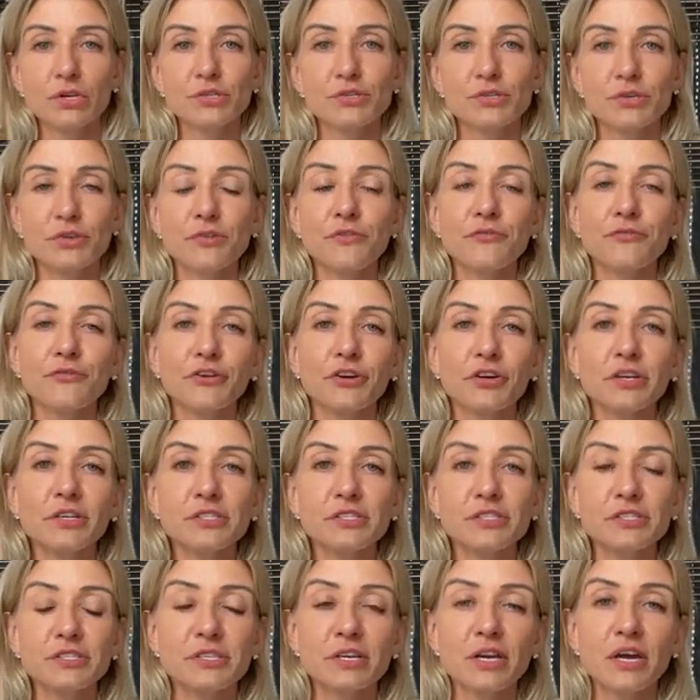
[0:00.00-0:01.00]
So the
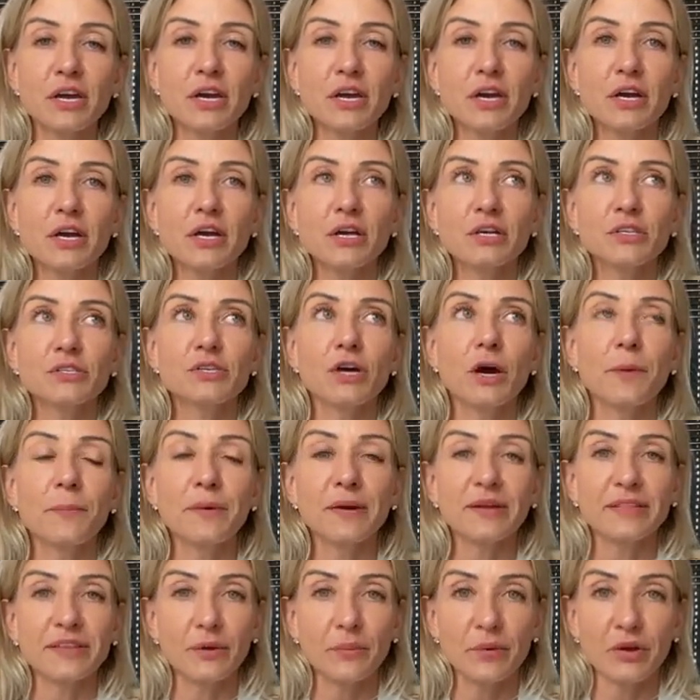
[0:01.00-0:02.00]
first
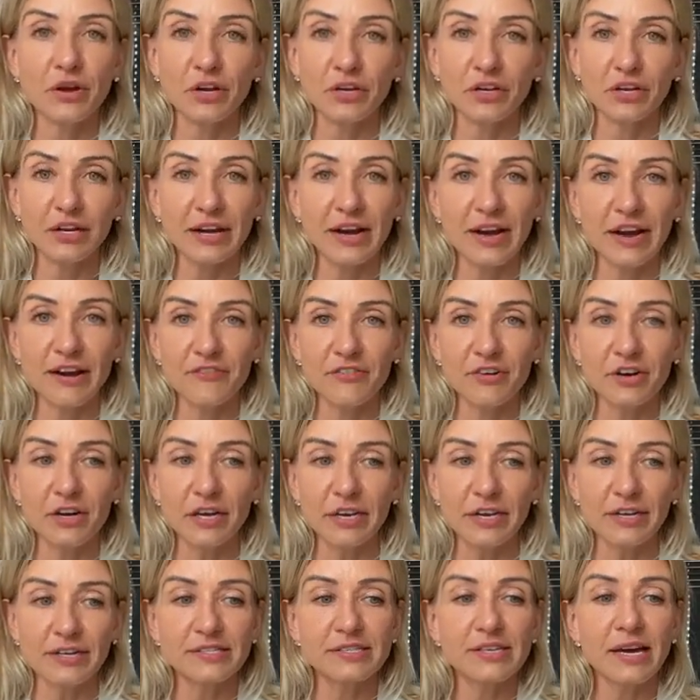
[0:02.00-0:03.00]
topic that we're going to cover
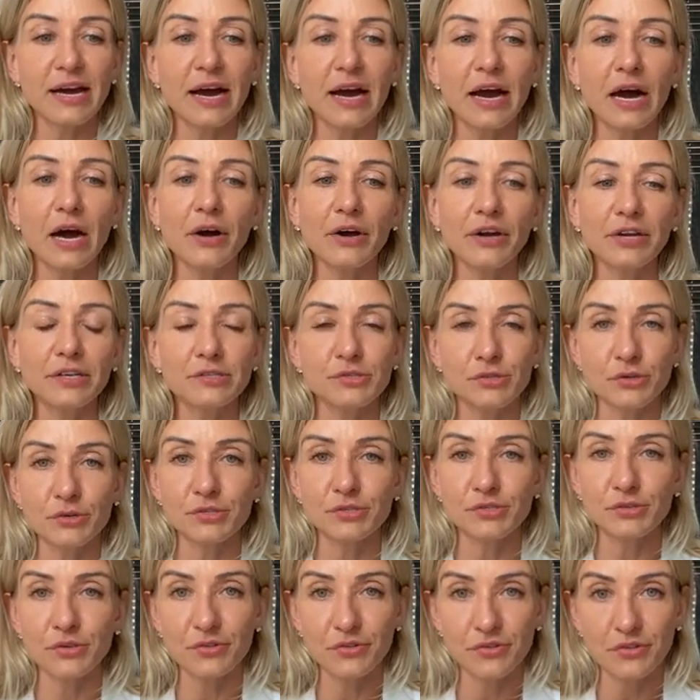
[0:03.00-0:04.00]
is, how is
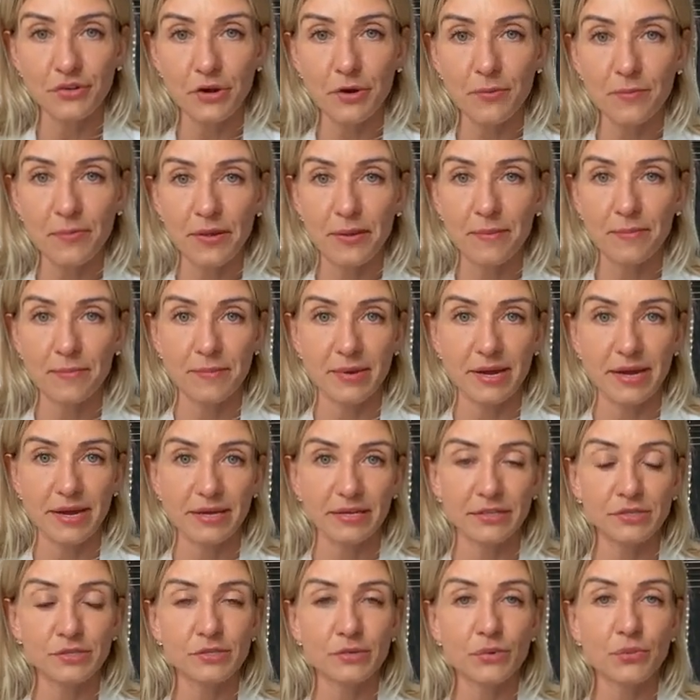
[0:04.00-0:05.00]
ozone therapy
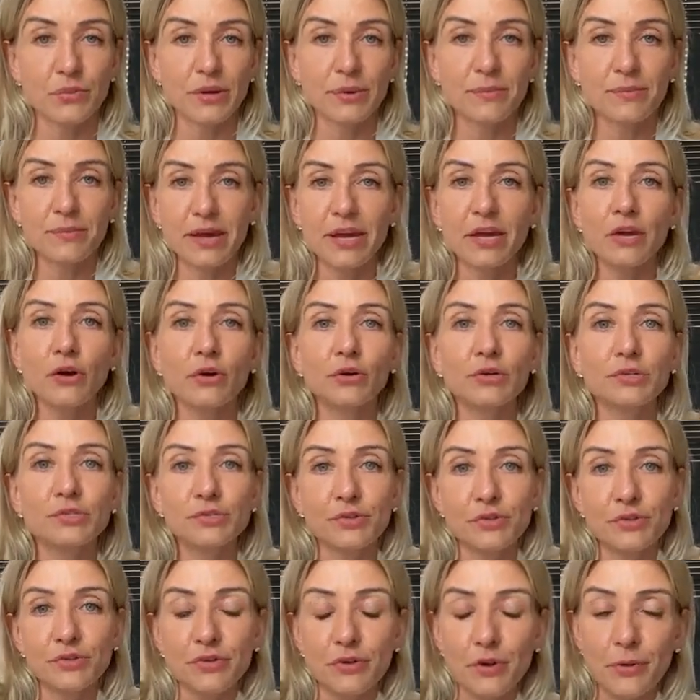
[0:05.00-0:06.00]
made? So we make
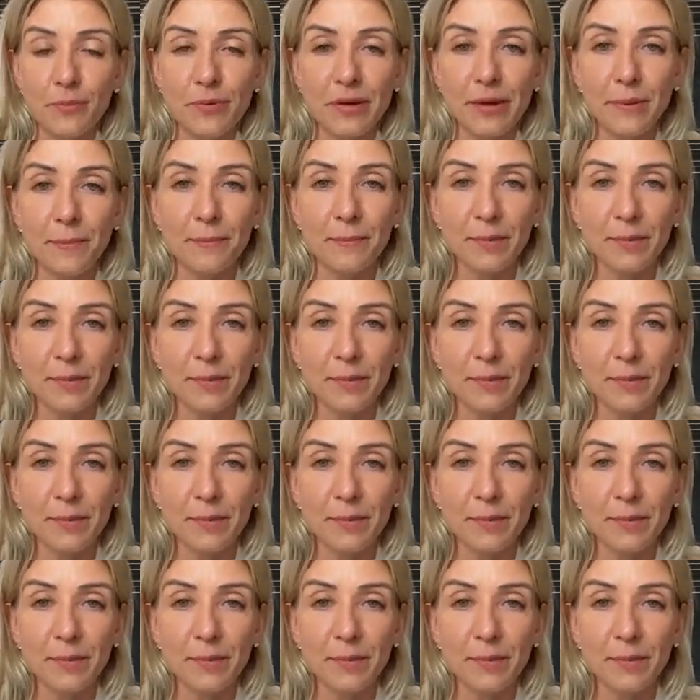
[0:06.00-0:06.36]
ozone therapy.